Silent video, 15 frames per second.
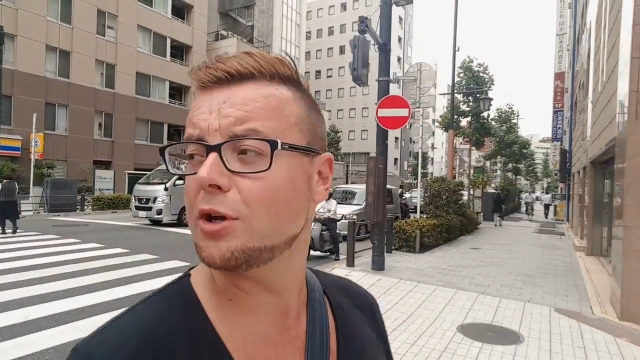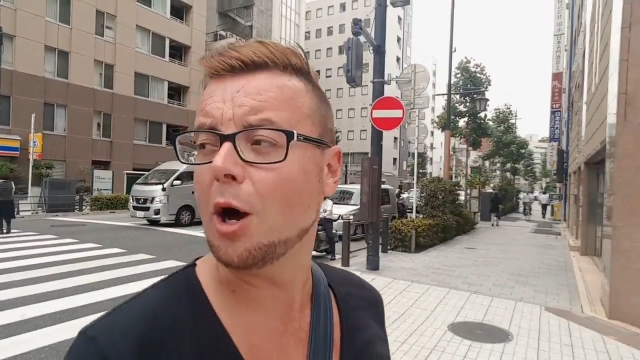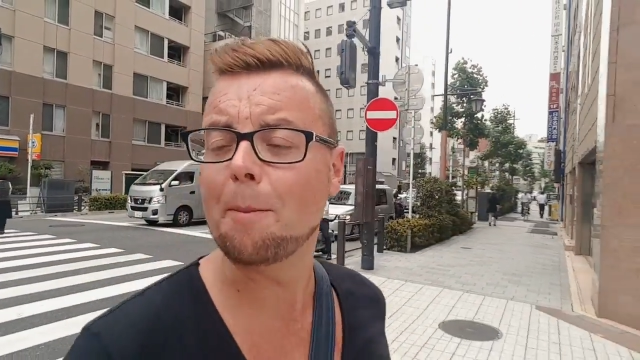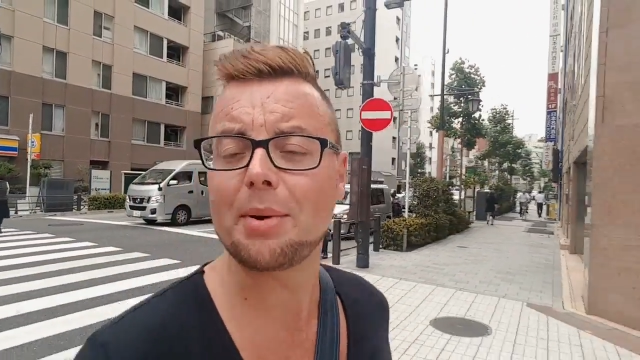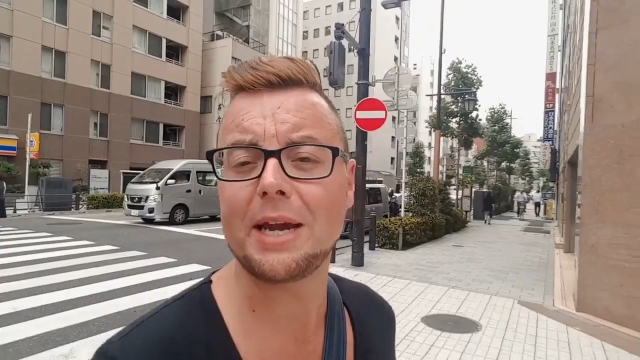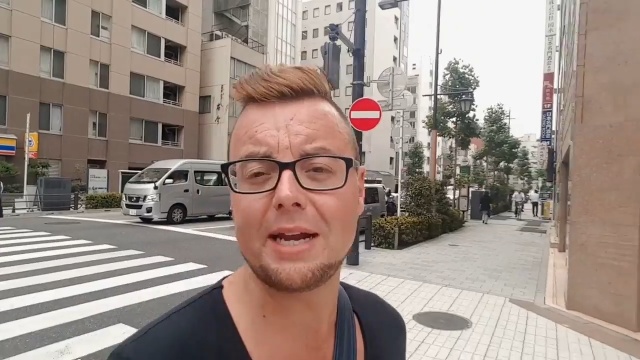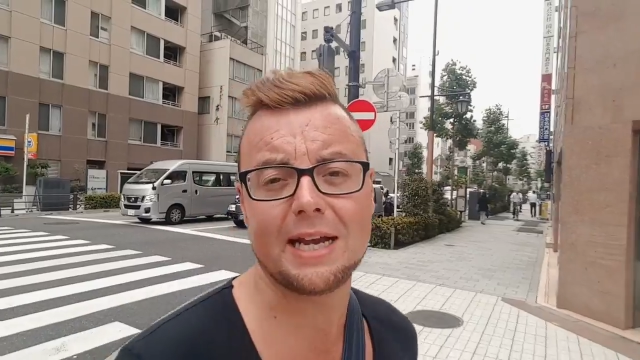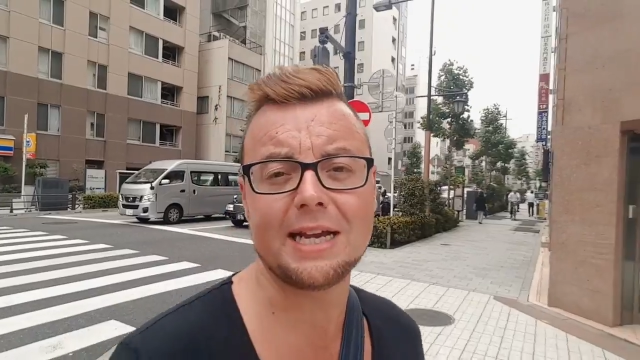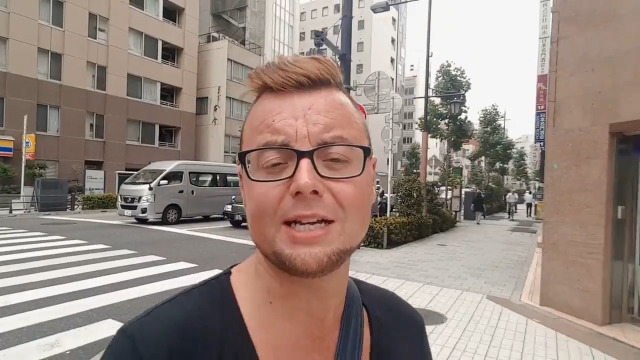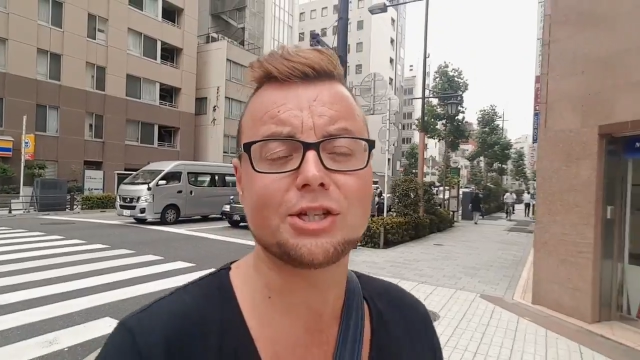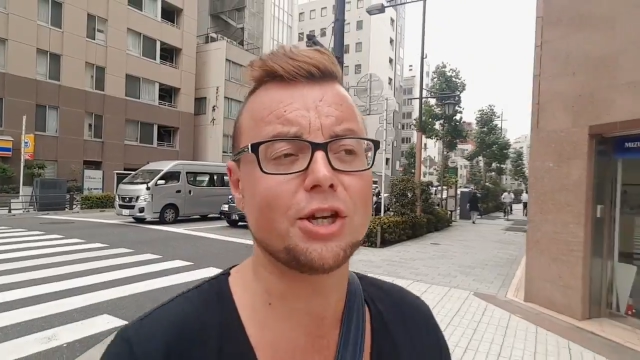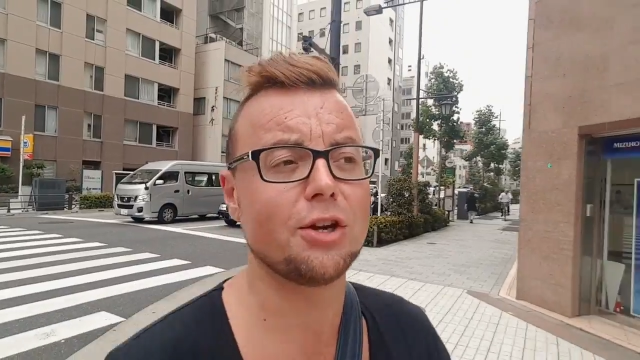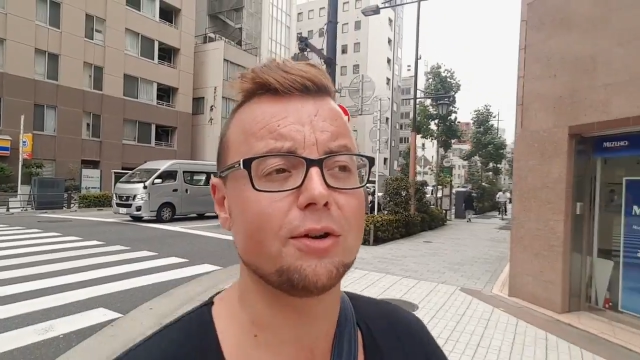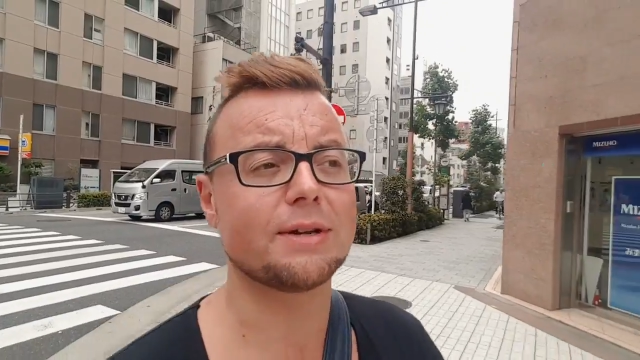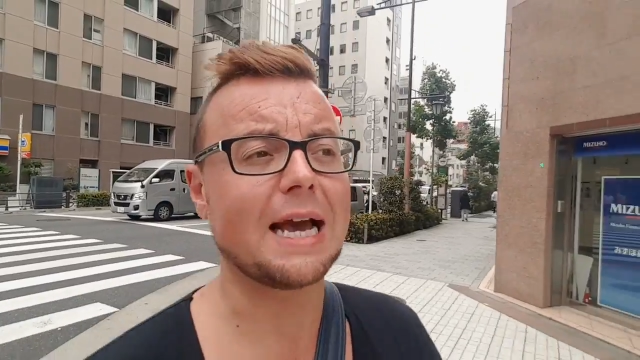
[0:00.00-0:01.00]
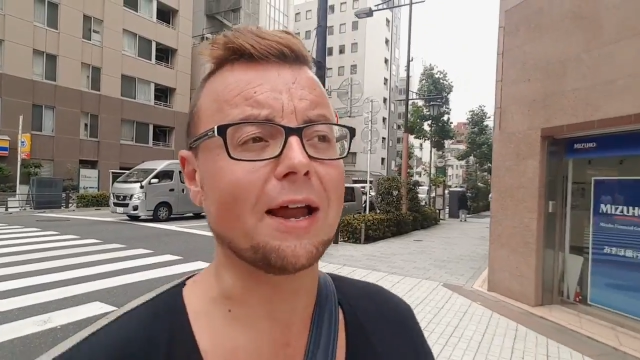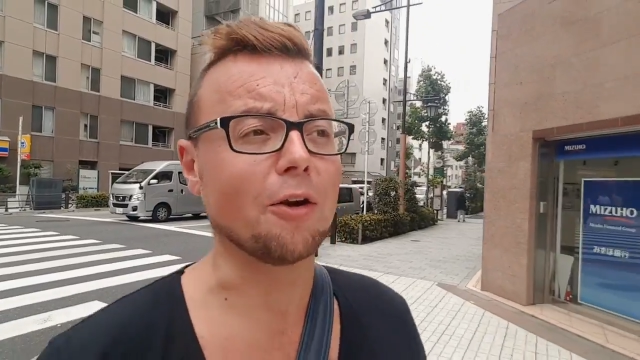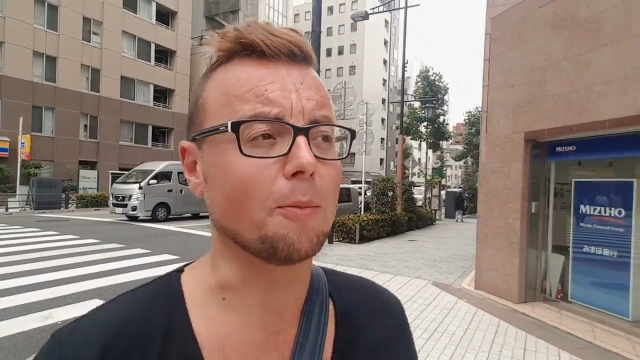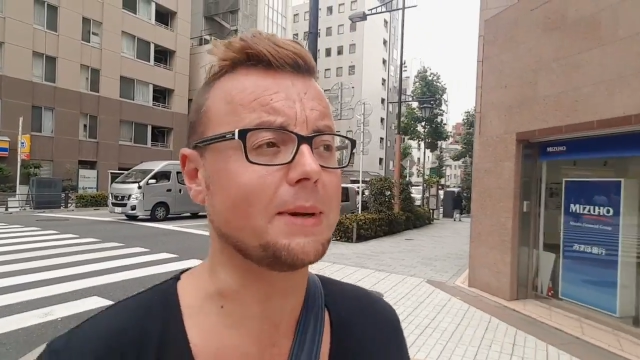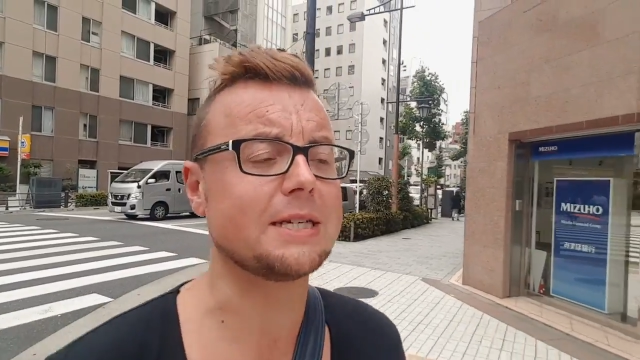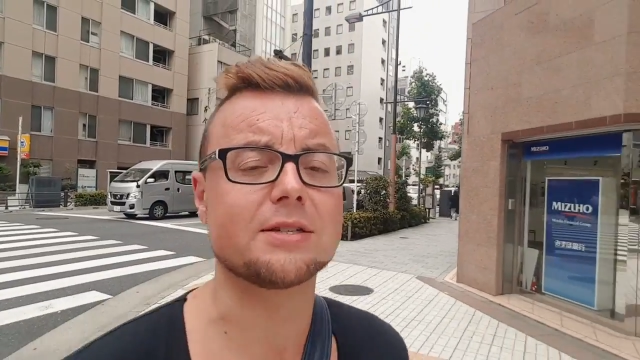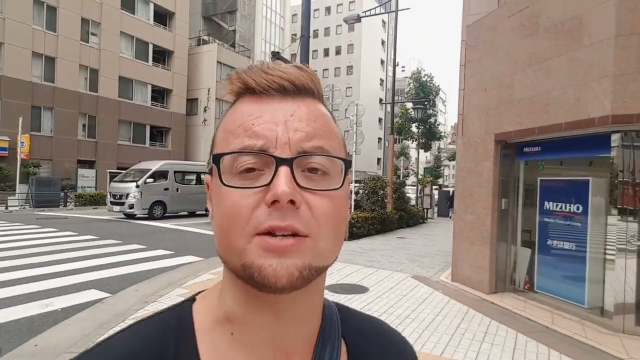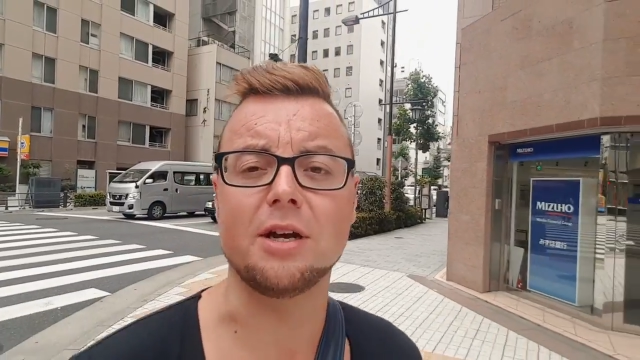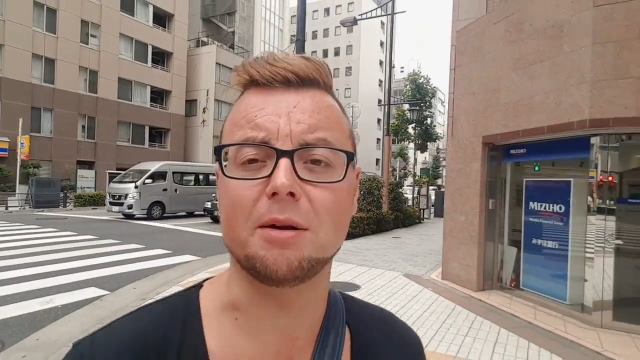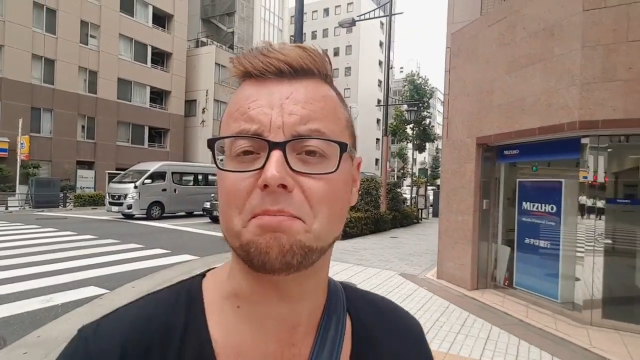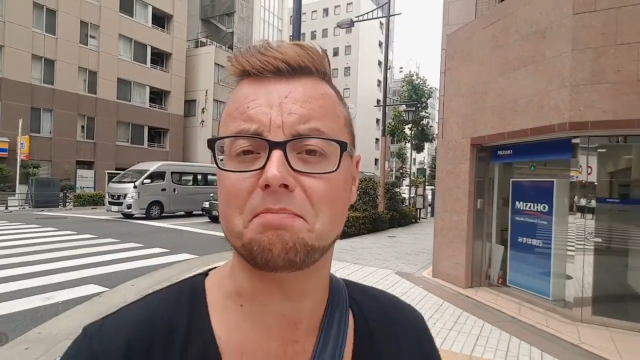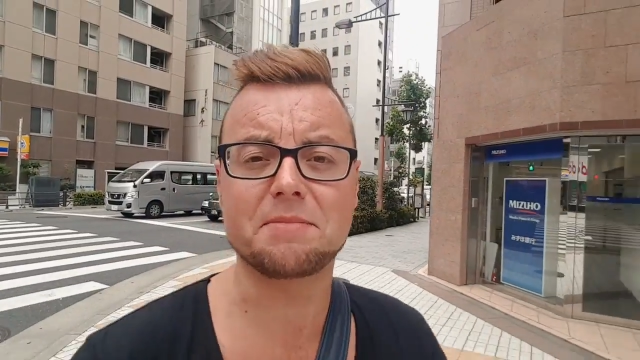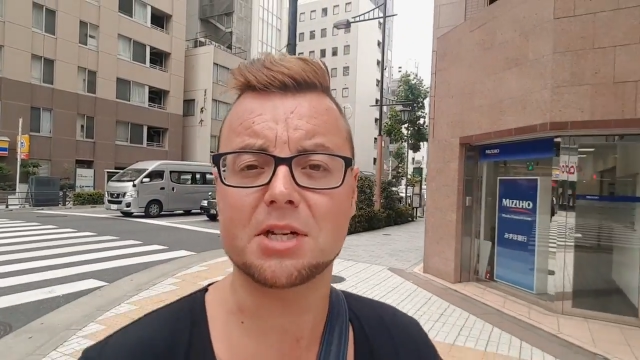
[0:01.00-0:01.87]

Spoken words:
konbinis. You cannot miss them.